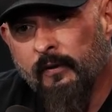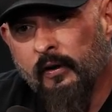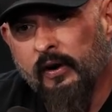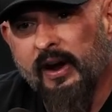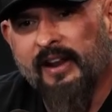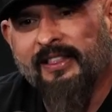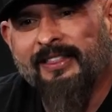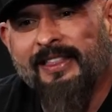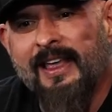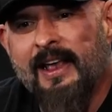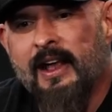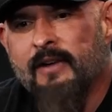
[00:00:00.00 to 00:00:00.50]
All
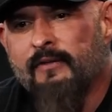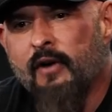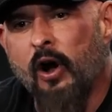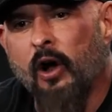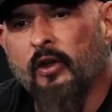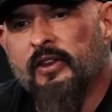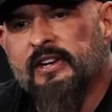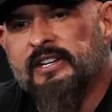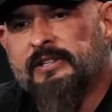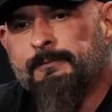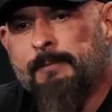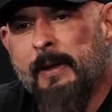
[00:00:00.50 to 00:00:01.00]
right, think of
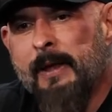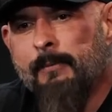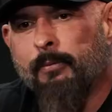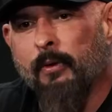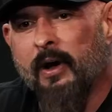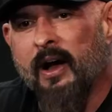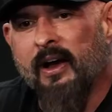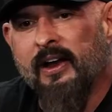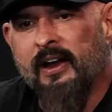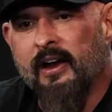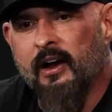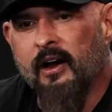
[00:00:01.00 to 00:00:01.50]
all these
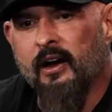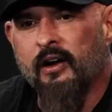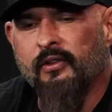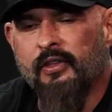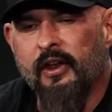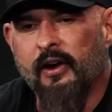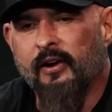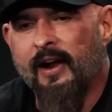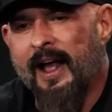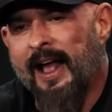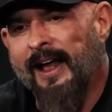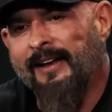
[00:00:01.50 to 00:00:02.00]
people out here
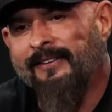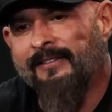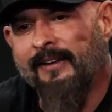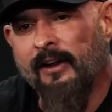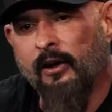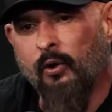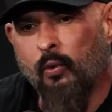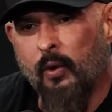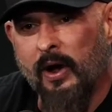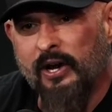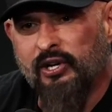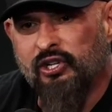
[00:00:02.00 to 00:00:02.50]
that are
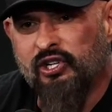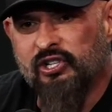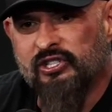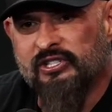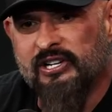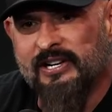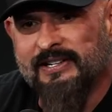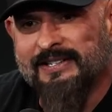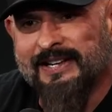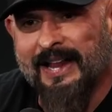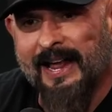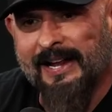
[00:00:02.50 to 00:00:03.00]
asking questions
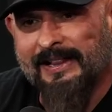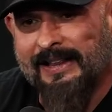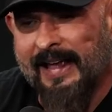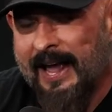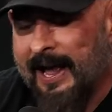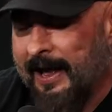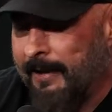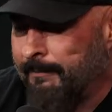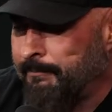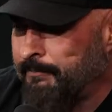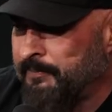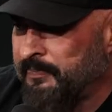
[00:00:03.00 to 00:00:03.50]
just like
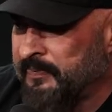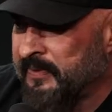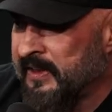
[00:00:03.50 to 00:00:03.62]
that.